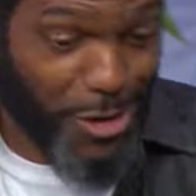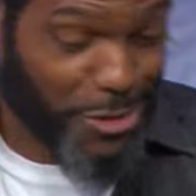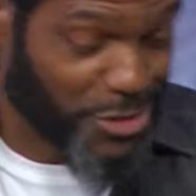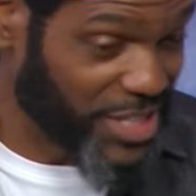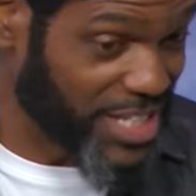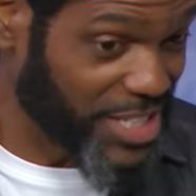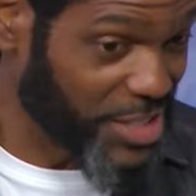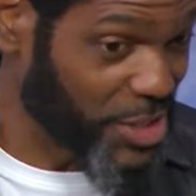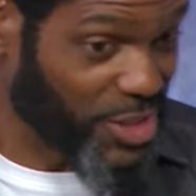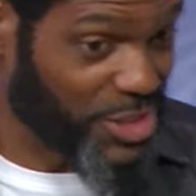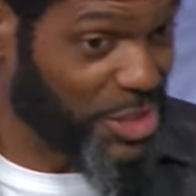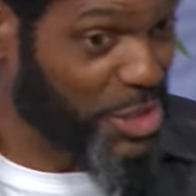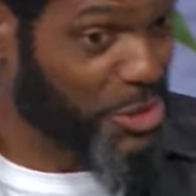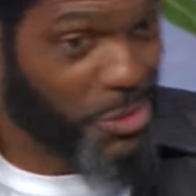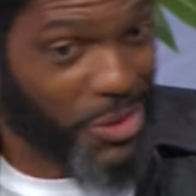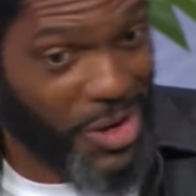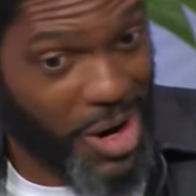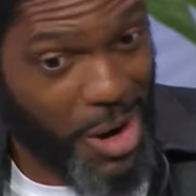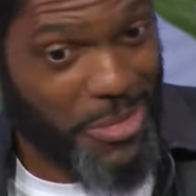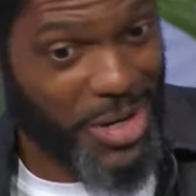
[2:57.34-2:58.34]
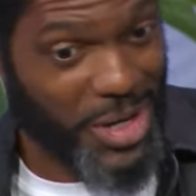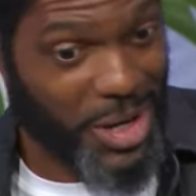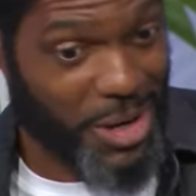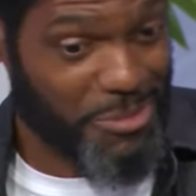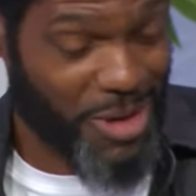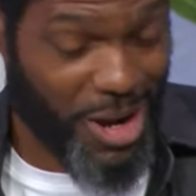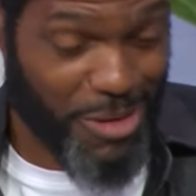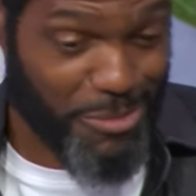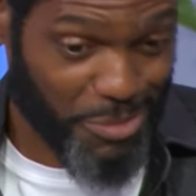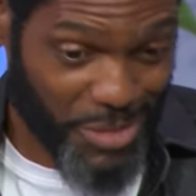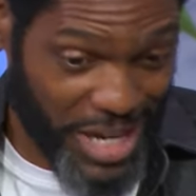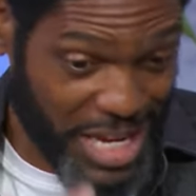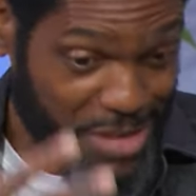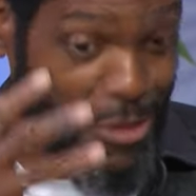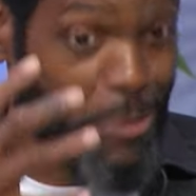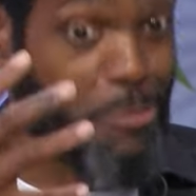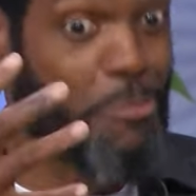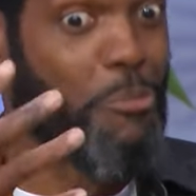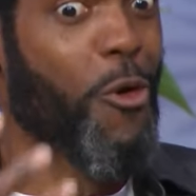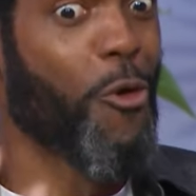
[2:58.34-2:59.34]
of these artists were coming. I'm
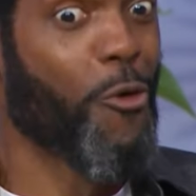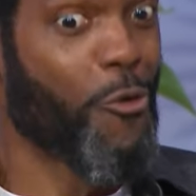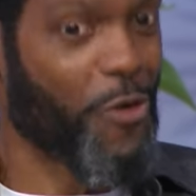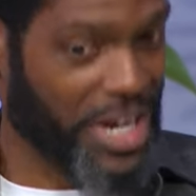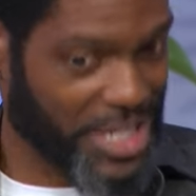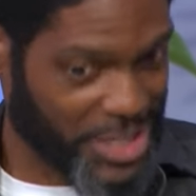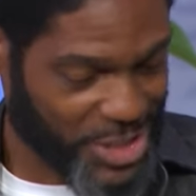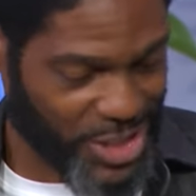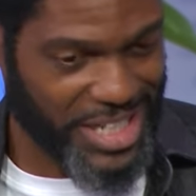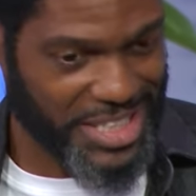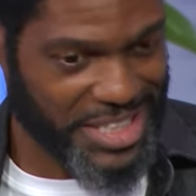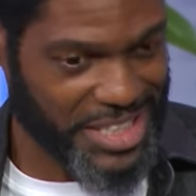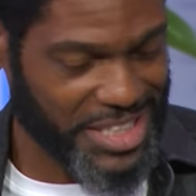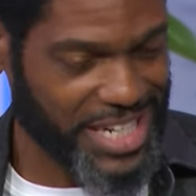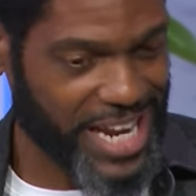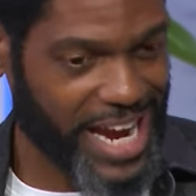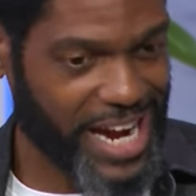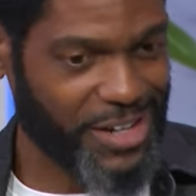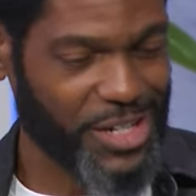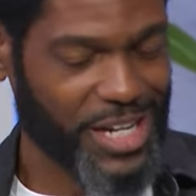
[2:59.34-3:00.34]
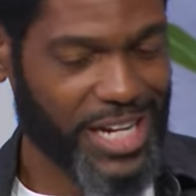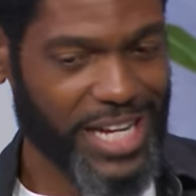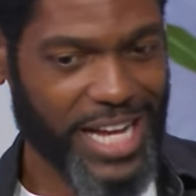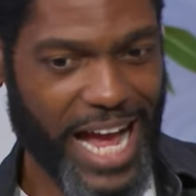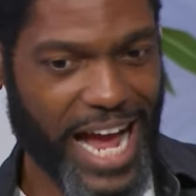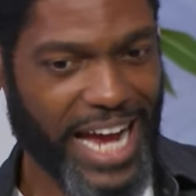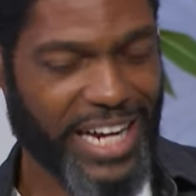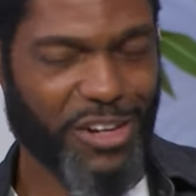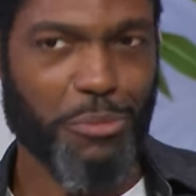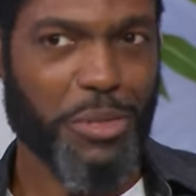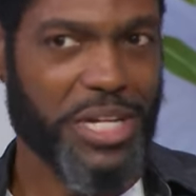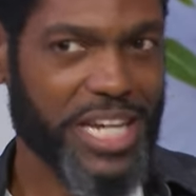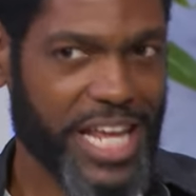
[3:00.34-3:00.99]
even more excited now. And I've been